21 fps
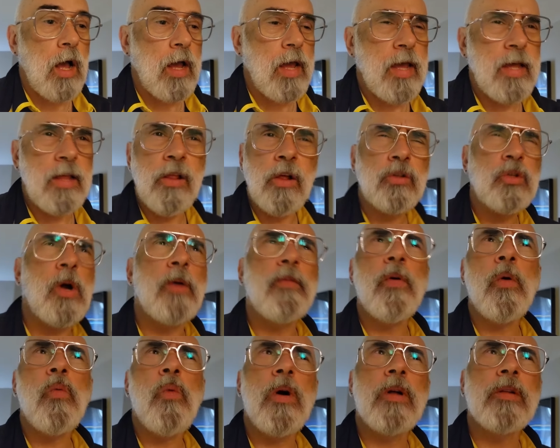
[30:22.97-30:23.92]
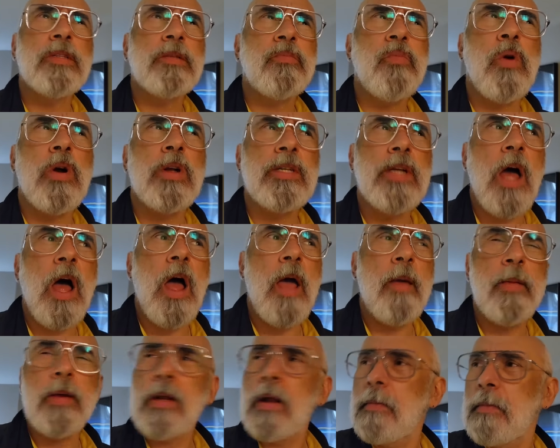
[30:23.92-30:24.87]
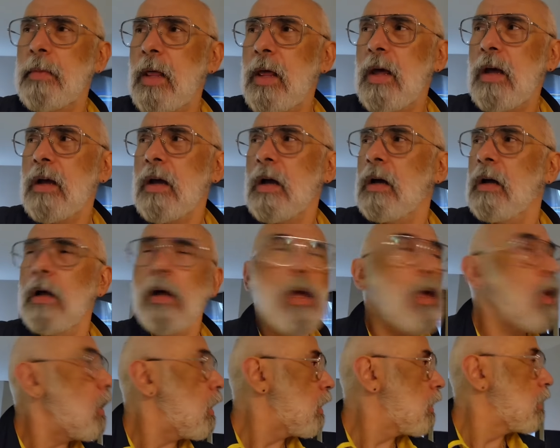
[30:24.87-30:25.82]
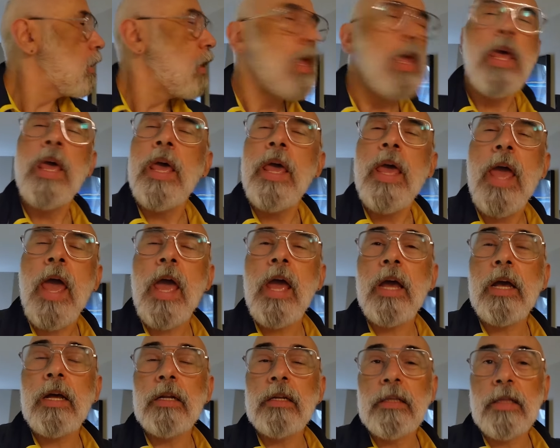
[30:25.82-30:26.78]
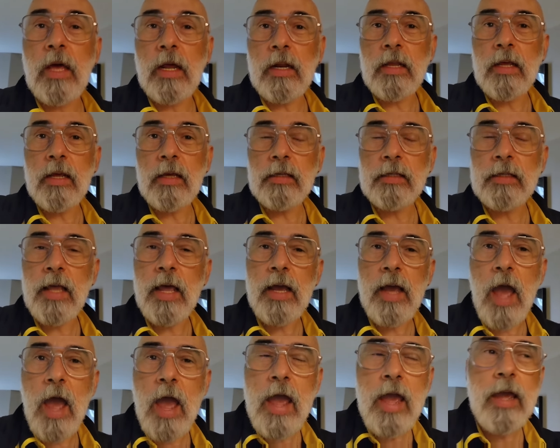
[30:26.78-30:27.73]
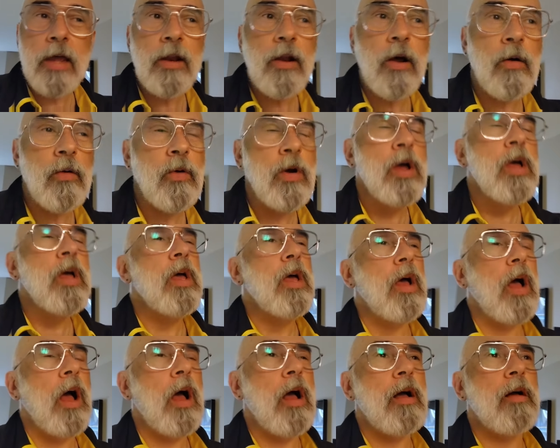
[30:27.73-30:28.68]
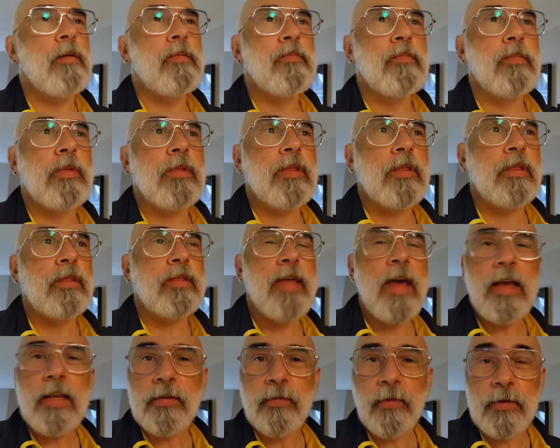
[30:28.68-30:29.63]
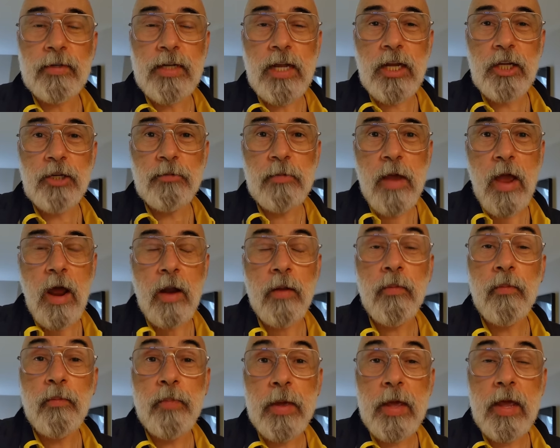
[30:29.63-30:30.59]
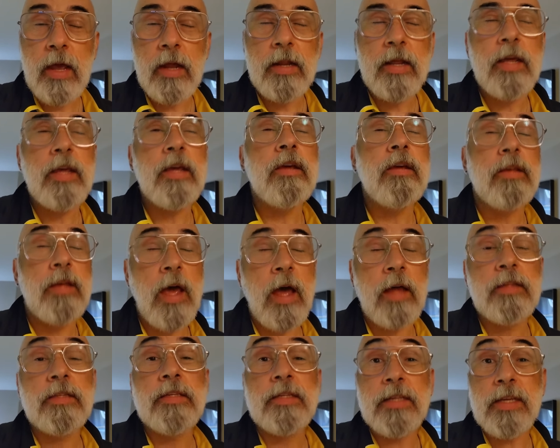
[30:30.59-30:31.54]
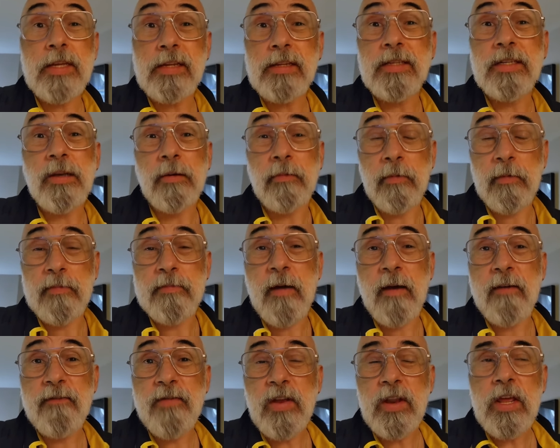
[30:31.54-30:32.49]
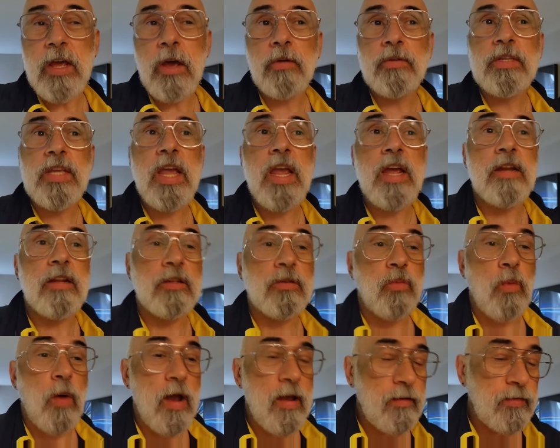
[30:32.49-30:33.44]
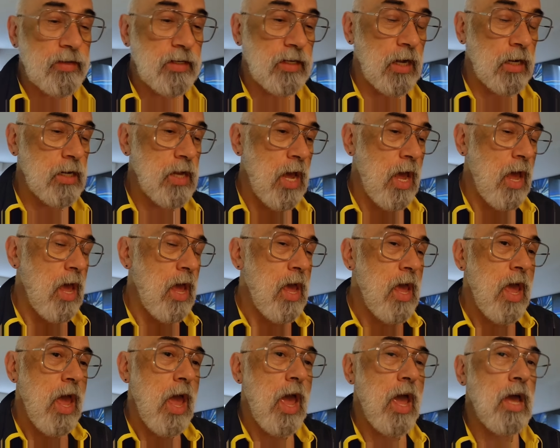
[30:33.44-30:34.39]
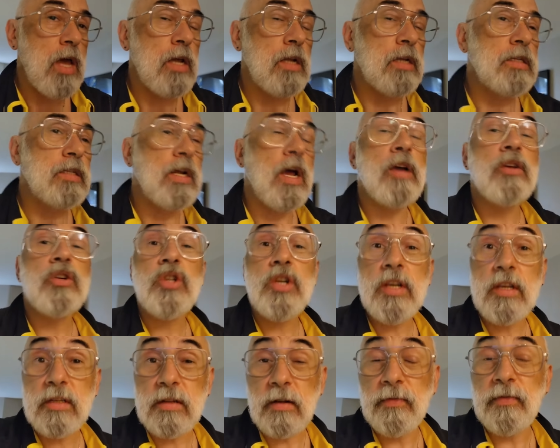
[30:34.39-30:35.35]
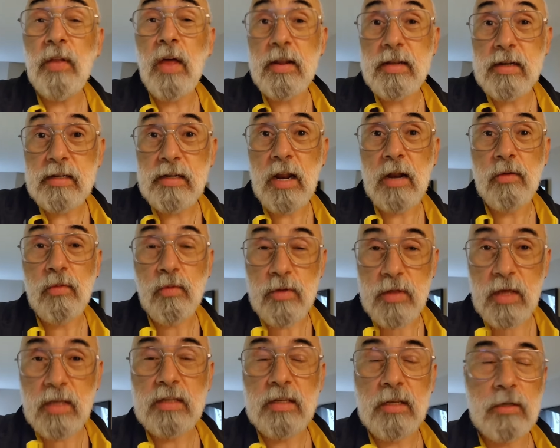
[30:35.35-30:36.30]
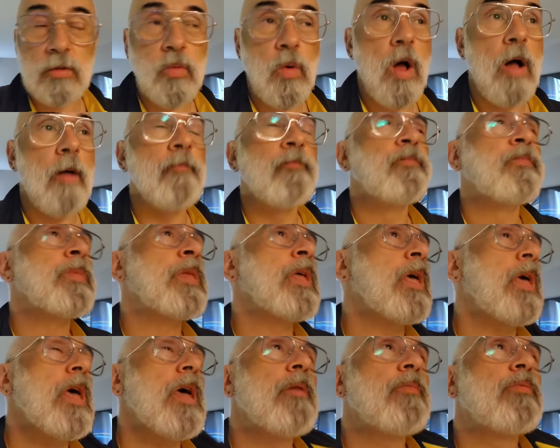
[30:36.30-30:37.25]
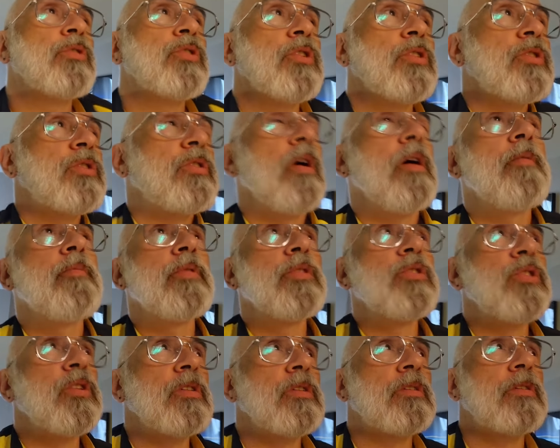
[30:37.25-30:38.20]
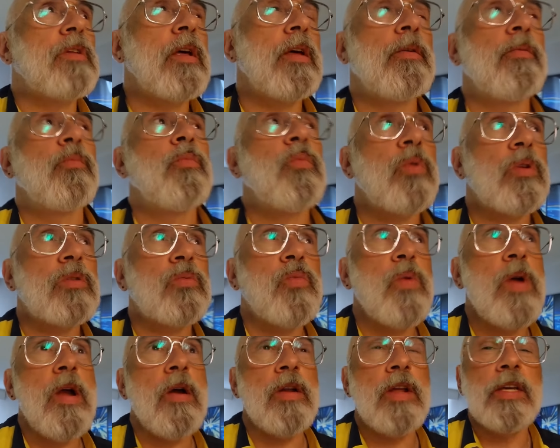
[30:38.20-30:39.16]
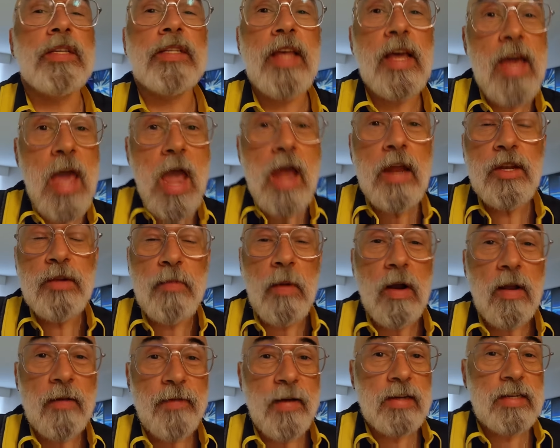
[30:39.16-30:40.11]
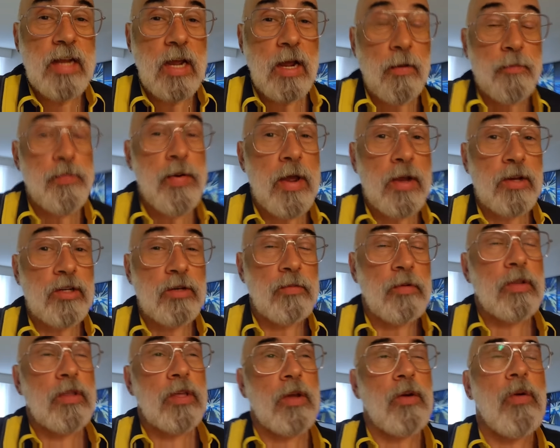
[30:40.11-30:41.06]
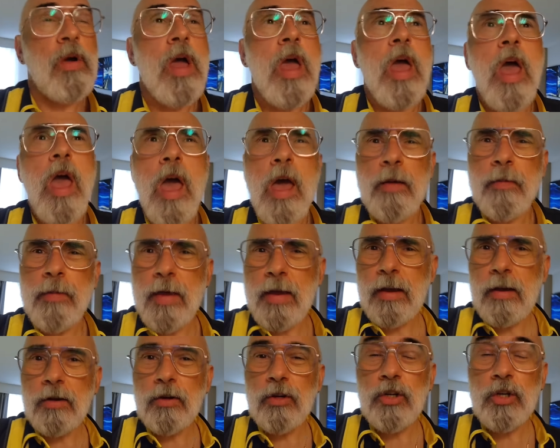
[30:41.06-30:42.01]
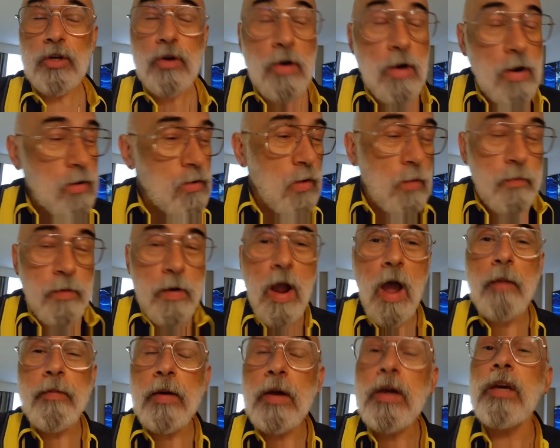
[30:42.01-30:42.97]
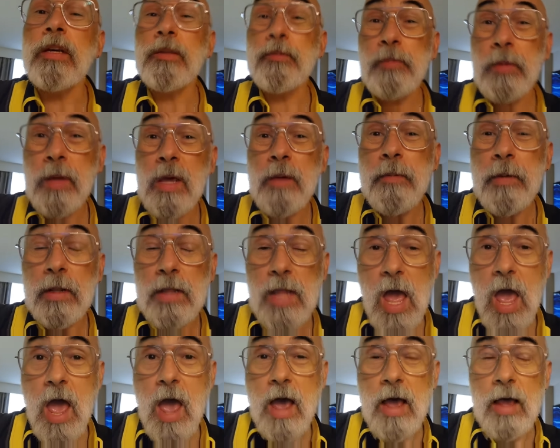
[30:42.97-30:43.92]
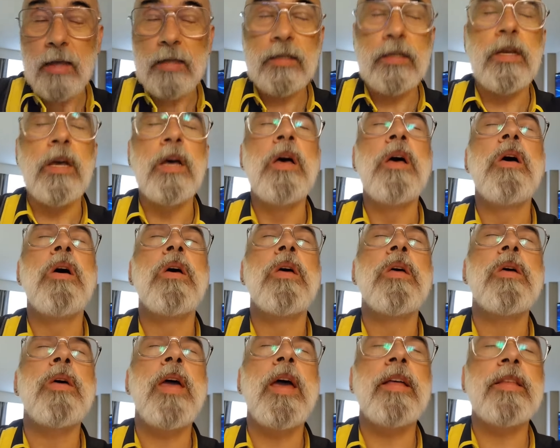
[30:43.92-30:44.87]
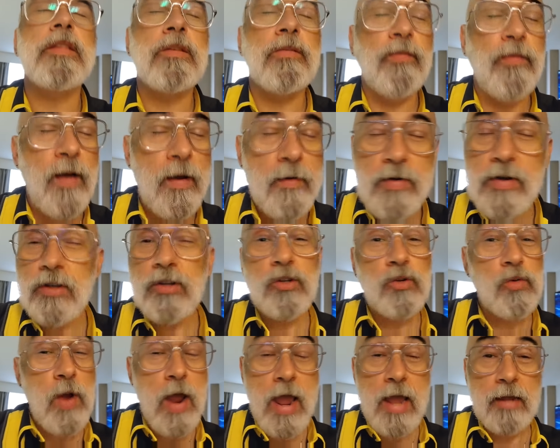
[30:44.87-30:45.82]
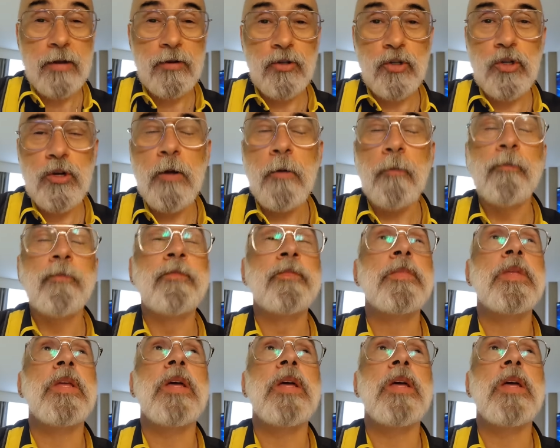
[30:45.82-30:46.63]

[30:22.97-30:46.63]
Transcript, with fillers: uh, he looked over once more time, and I'm like, huh. And then he's like, hey, you know, um, thanks for teaching me how to bid. He had seen some of my videos, he and his wife did, and uh, she's a flight attendant with us as well. It was just, it was just, it was weird. He's like, hey, do you mind if I take a picture with you? And I'm like, sure, no problem, because people ask. It's very strange